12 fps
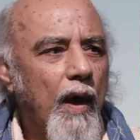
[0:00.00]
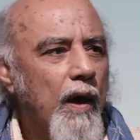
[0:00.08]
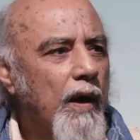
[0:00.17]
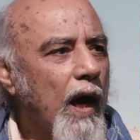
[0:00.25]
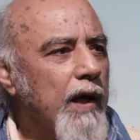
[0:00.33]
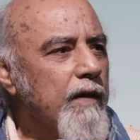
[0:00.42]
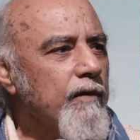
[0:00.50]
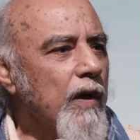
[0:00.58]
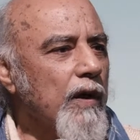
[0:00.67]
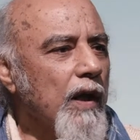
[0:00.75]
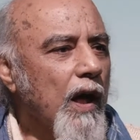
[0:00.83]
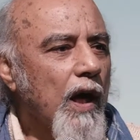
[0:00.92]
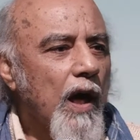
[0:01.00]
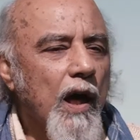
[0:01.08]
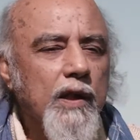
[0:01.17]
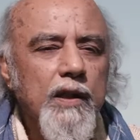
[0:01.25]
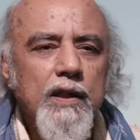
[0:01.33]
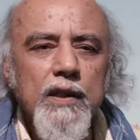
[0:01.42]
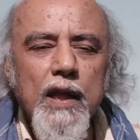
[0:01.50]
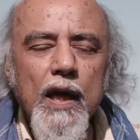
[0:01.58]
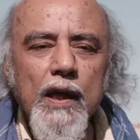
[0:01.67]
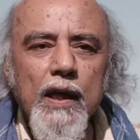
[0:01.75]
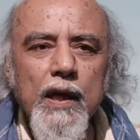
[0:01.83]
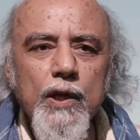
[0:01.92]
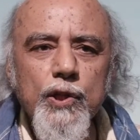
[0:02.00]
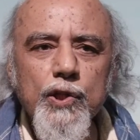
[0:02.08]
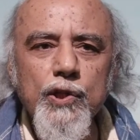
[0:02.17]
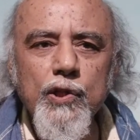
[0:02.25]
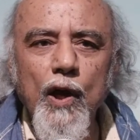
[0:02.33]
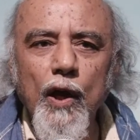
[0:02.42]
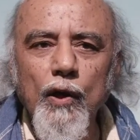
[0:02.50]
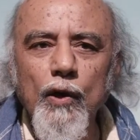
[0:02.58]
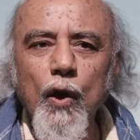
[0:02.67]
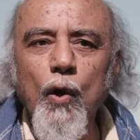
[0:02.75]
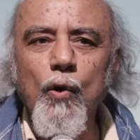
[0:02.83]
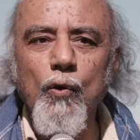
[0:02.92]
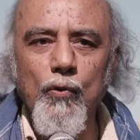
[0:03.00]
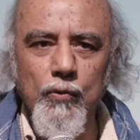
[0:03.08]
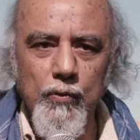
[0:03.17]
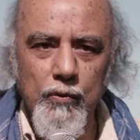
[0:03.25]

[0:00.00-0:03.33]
a kind of a ticklish glow.